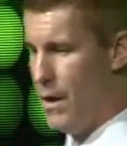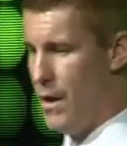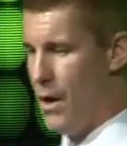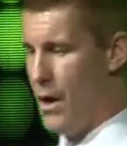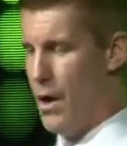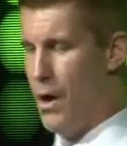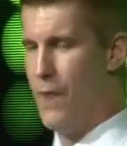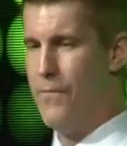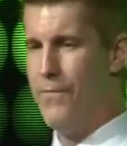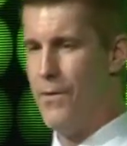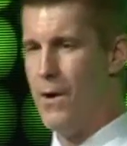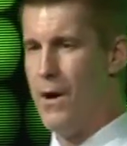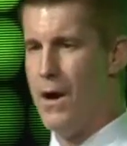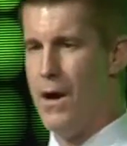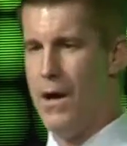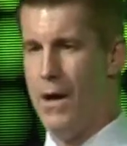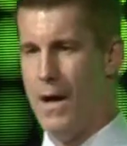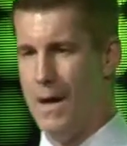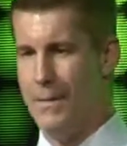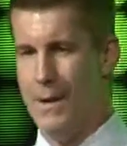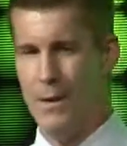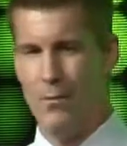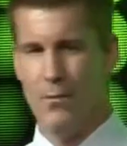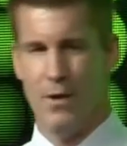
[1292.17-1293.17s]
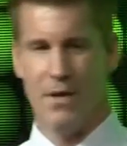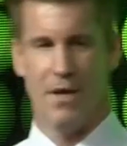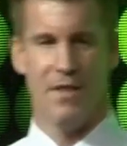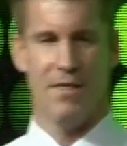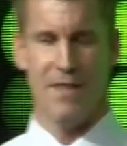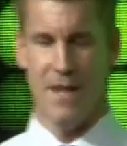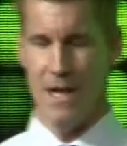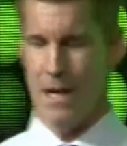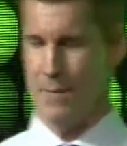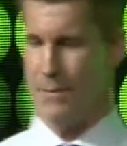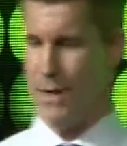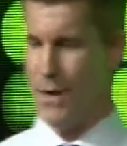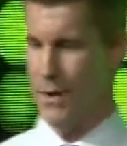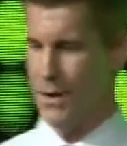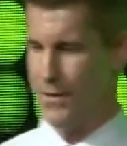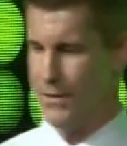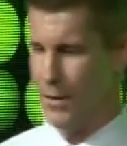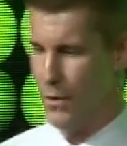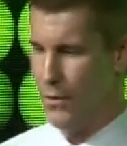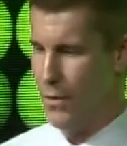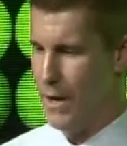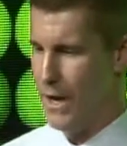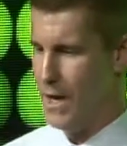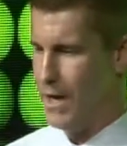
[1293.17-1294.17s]
Overall, I mean, when you think about it
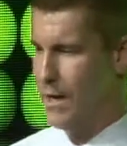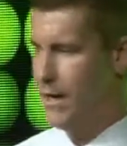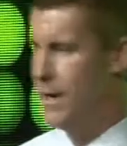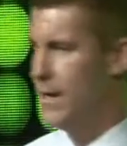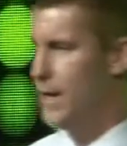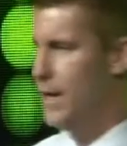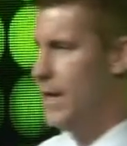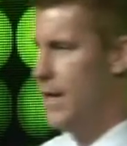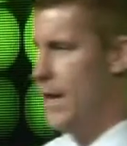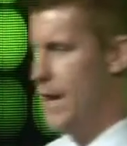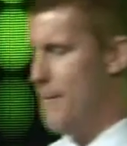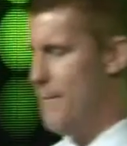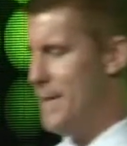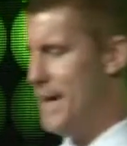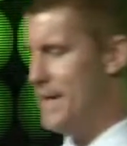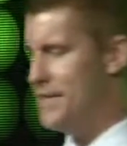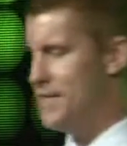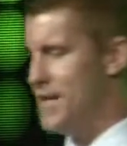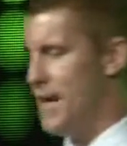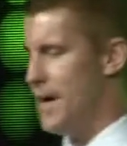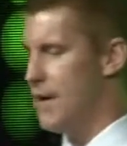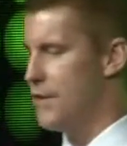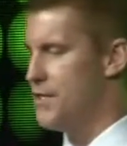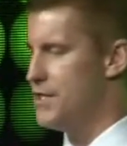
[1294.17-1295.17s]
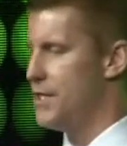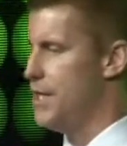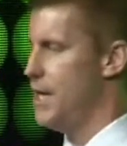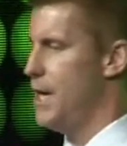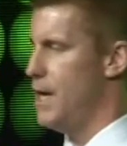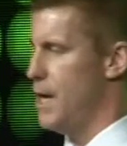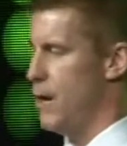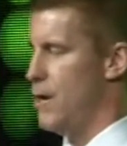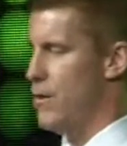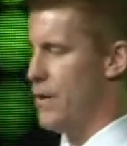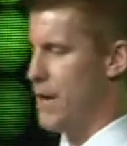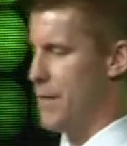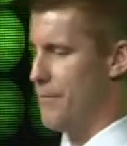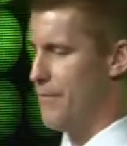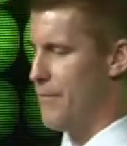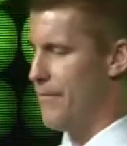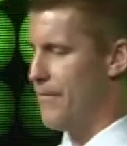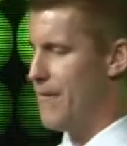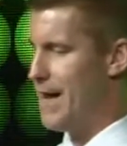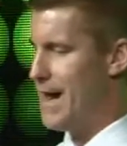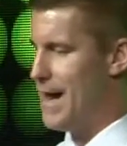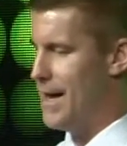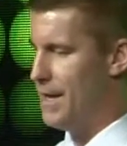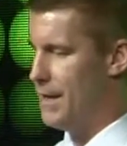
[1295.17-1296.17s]
though, right, it means that our CEO can
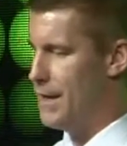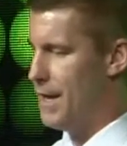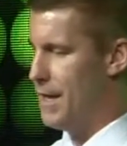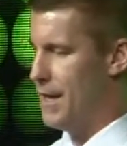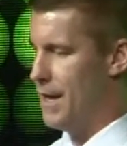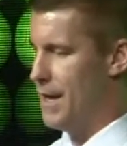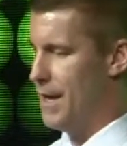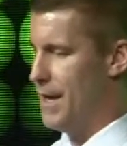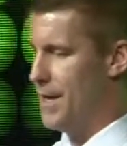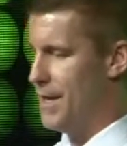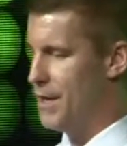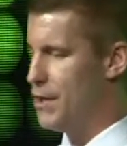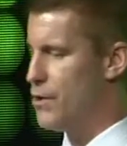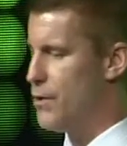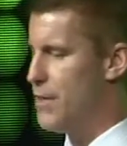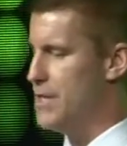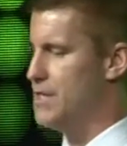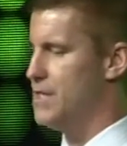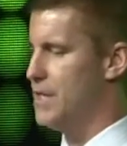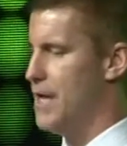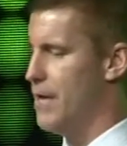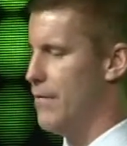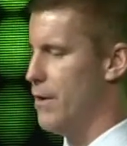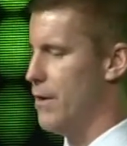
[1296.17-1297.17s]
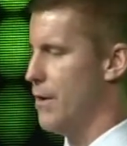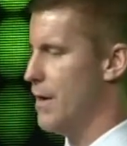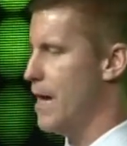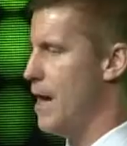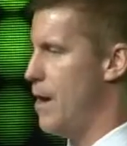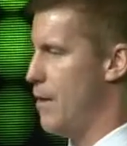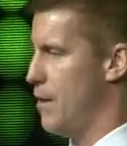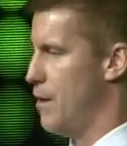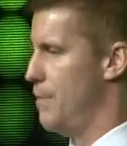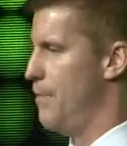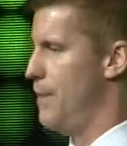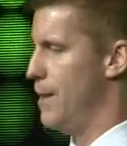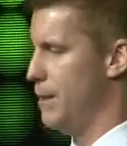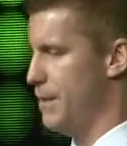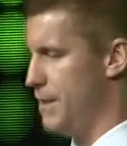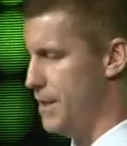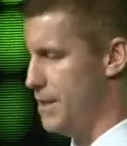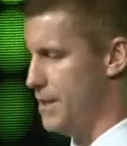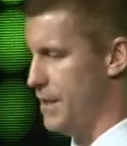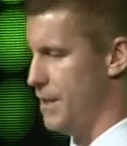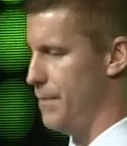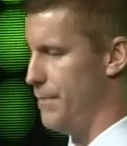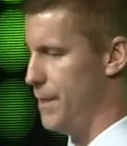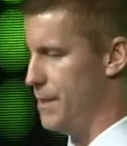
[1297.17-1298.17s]
provide an increased level of accountability
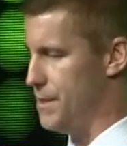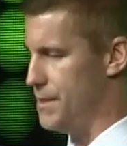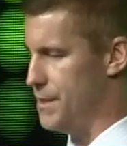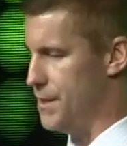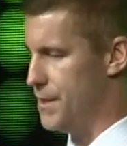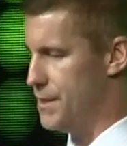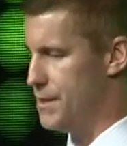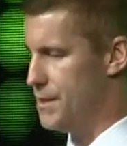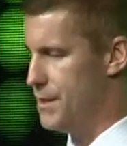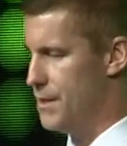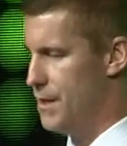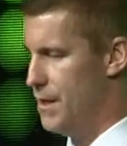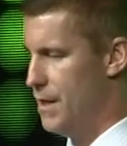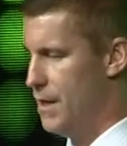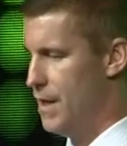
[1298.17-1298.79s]
to the business.